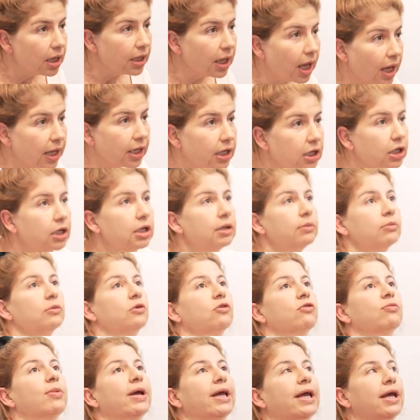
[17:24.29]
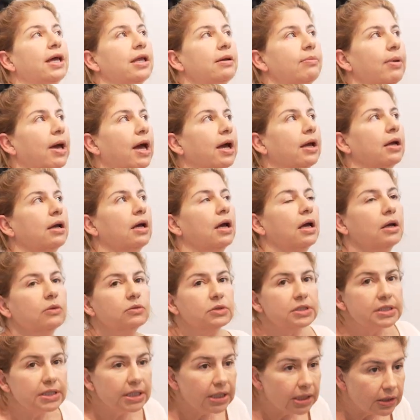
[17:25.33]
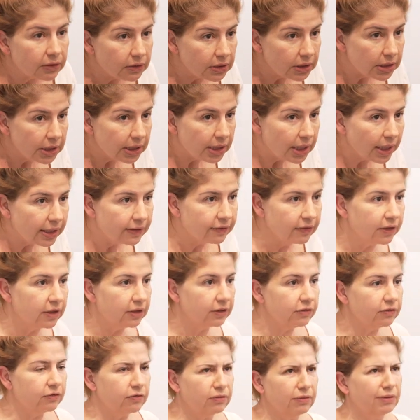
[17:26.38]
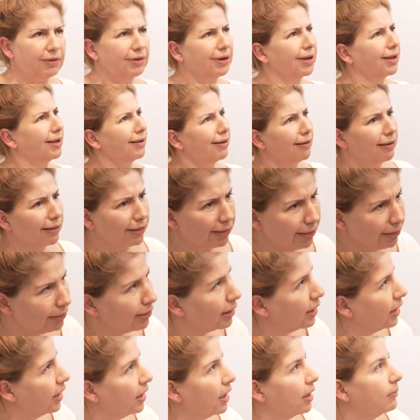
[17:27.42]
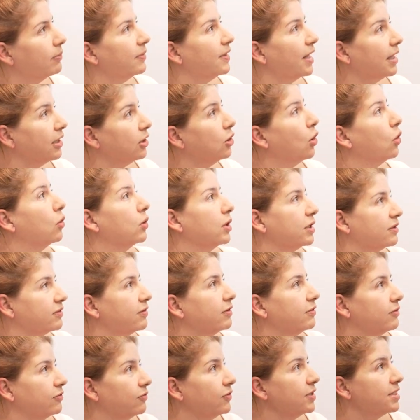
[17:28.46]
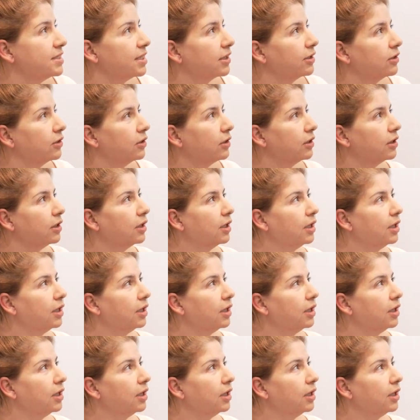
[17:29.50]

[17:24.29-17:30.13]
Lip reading: I couldn't move my head back. I was literally like this, and they're like, "Are you okay?" And they notice it's physical.